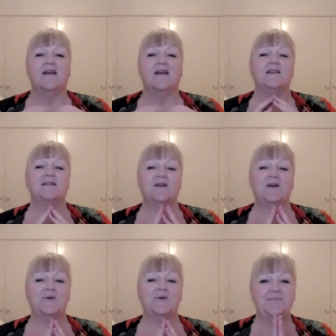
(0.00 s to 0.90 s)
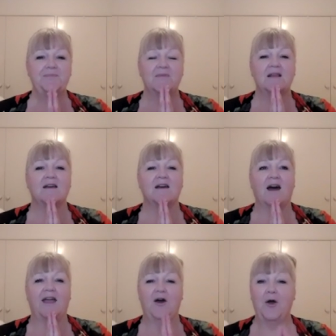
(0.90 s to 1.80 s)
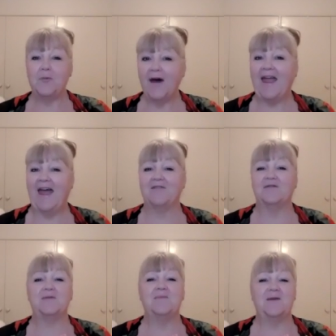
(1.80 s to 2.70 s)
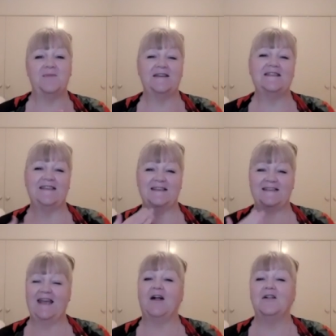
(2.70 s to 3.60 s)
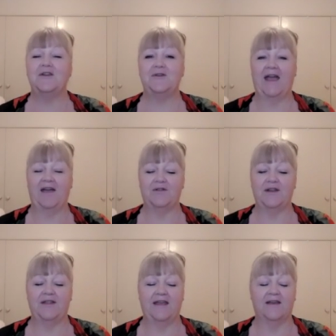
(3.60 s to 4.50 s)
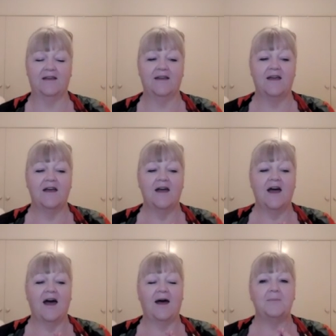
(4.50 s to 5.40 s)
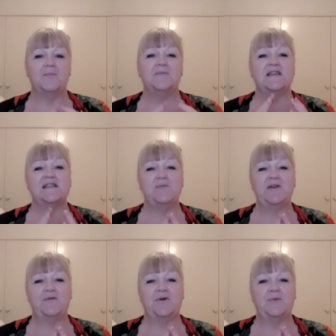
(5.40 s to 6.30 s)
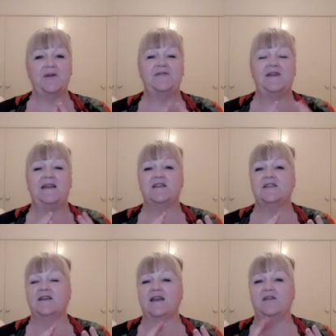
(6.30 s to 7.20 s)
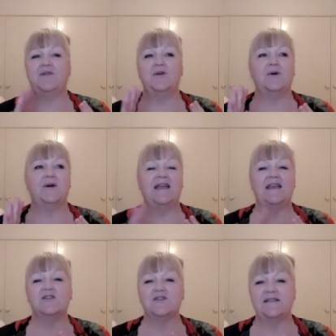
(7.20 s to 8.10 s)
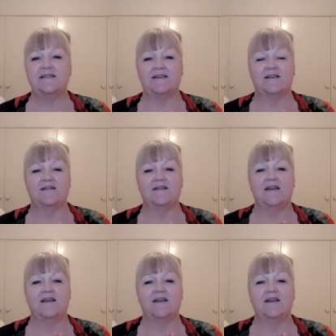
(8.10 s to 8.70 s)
So I hope I have remembered to tell you everything. Just before we finish, if you're interested